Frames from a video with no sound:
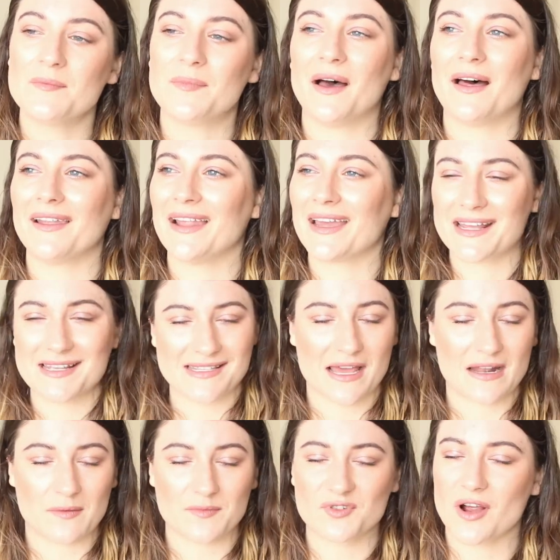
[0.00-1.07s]
But like I
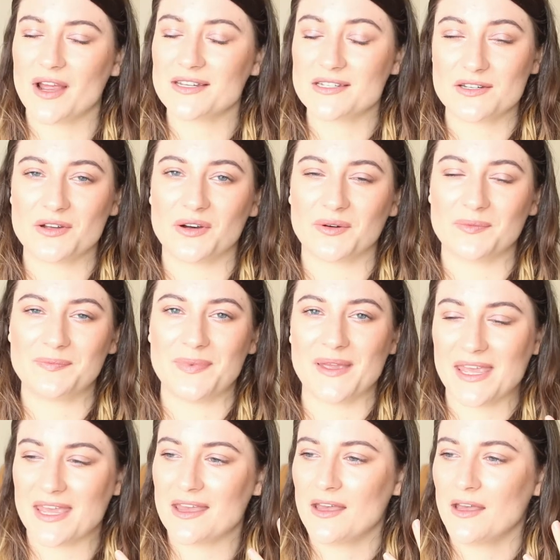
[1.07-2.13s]
said, I'm trying to not
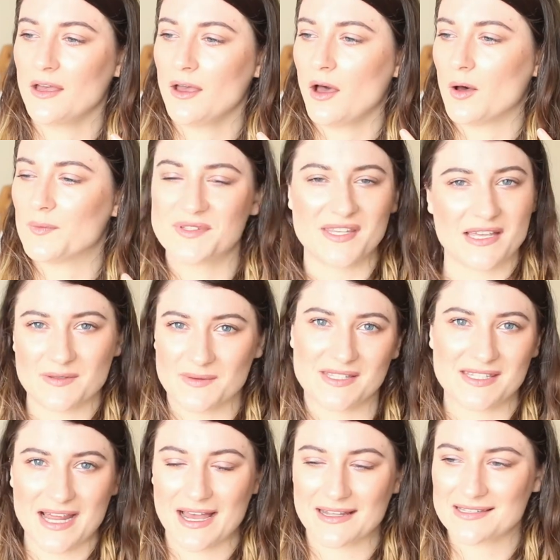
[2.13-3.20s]
be obsessed
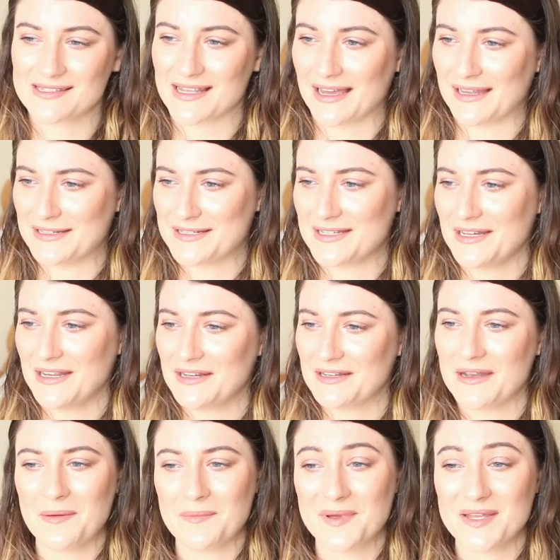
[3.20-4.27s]
with stats and
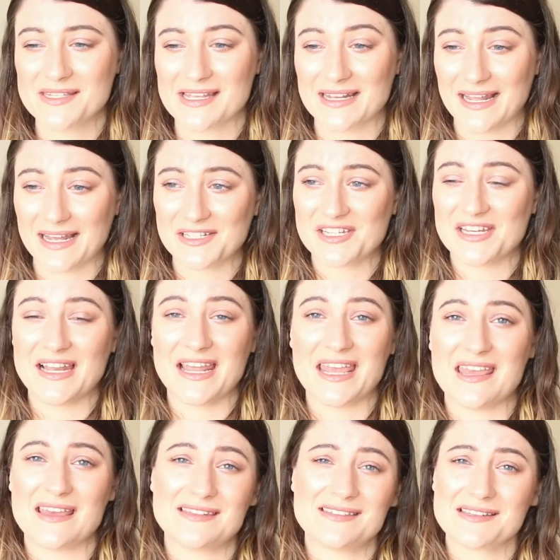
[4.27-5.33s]
numbers, and
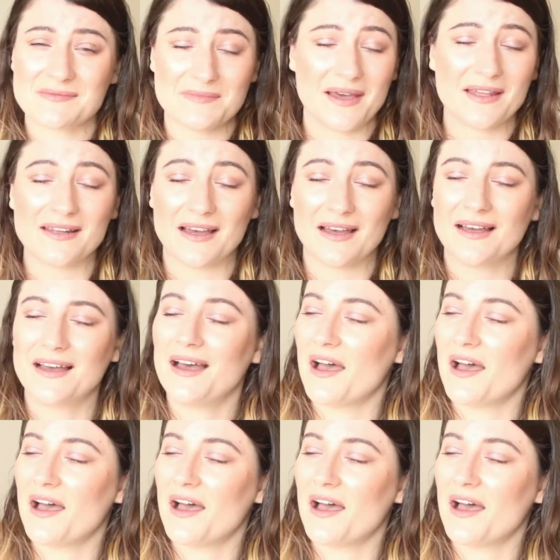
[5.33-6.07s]
actually it doesn't matter.